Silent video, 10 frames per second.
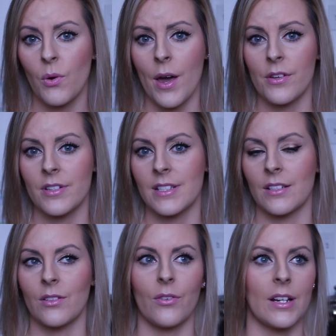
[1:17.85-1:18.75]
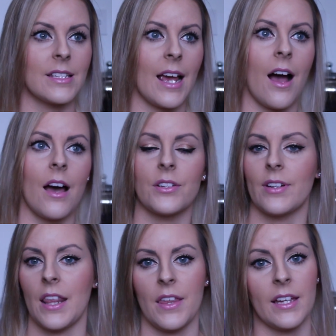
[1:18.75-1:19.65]
the weather isn't crazy hot
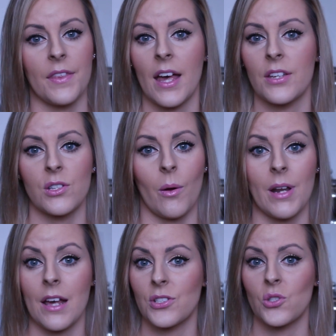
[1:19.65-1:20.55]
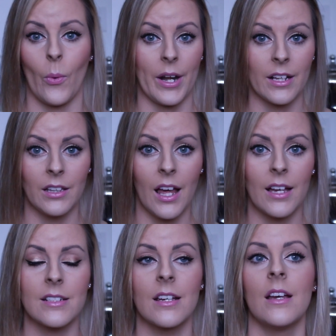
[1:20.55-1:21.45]
or anything like that, so I'm not sweating a
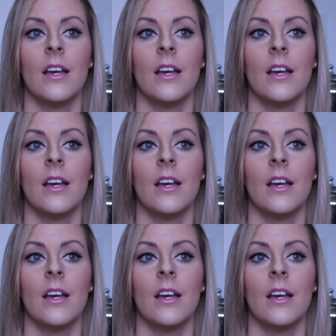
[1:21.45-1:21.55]
lot.